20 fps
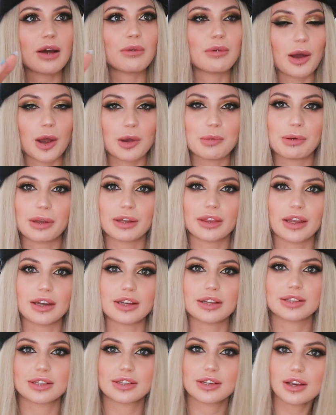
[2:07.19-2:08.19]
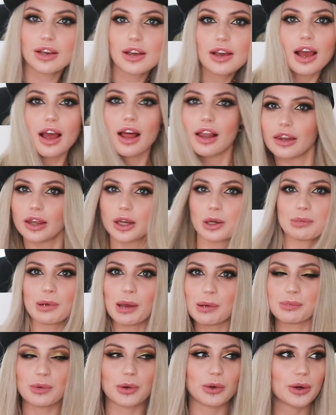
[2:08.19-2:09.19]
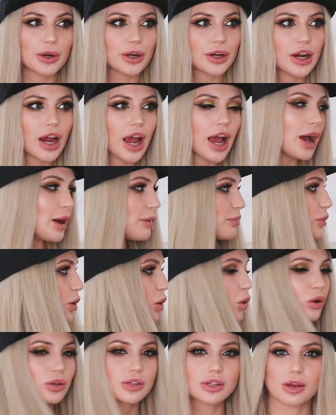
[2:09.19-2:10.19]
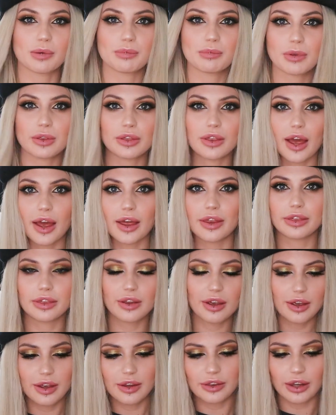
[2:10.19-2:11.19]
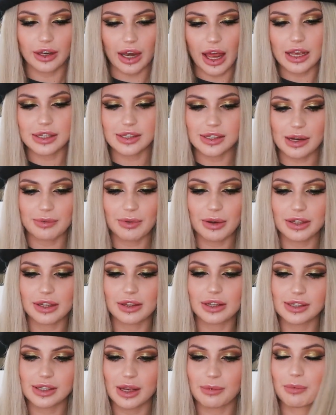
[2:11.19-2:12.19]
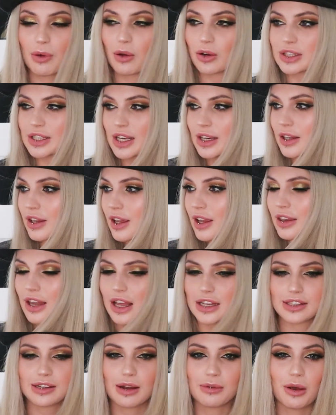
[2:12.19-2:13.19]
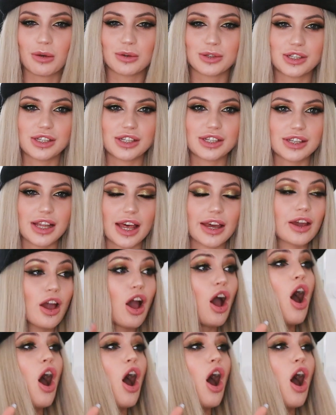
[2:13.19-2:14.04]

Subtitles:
I'm hoping that it's a little bit more awesome than the last time I did this unboxing. Last time I was just like,